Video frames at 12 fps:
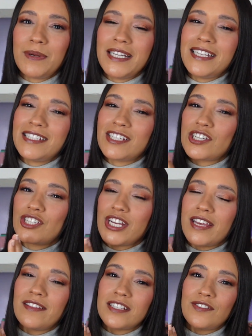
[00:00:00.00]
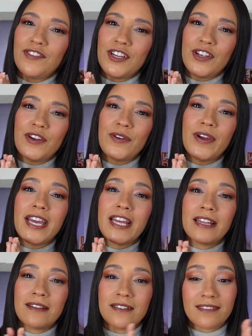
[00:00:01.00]
please share this
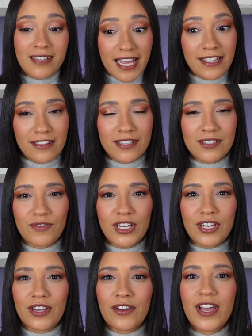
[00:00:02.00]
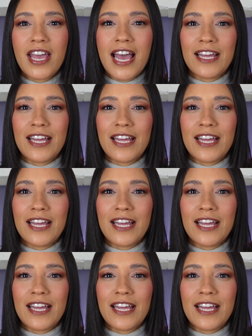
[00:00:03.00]
video, like this video,